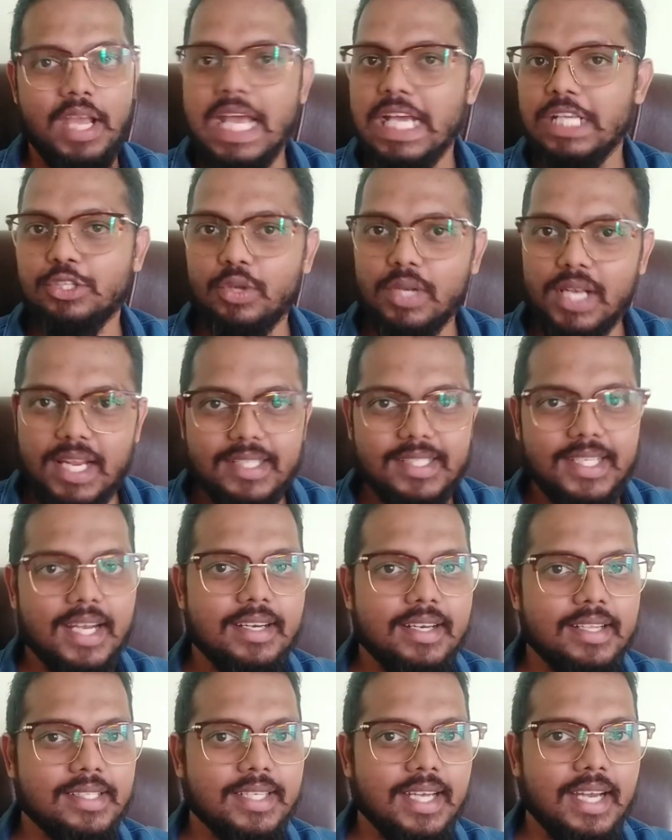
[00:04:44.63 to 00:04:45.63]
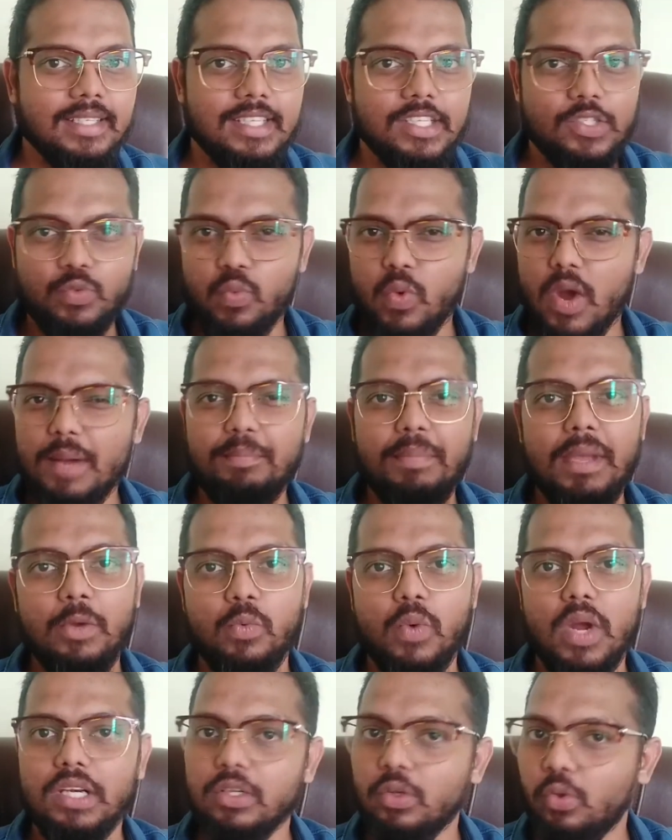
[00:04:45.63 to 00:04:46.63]
So let's understand this one by
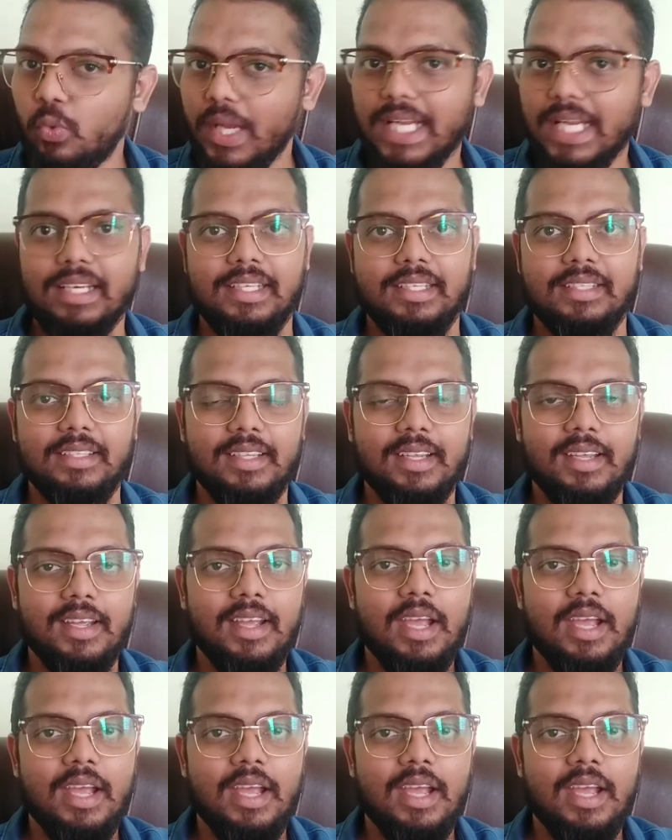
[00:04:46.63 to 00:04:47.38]
one quickly.